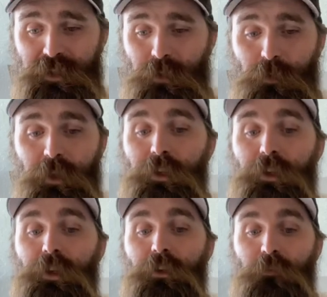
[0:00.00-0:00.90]
So
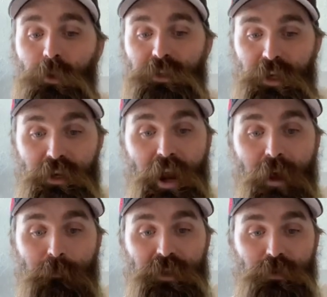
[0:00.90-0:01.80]
for it to
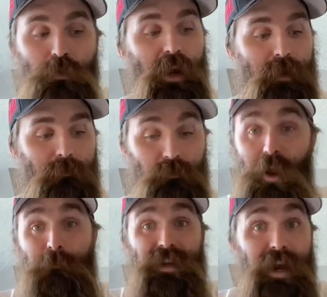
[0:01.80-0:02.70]
not be
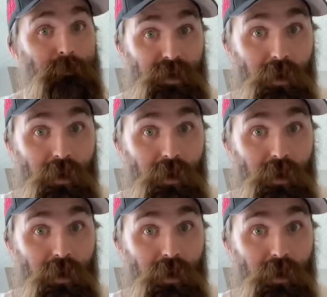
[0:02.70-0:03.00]
gamey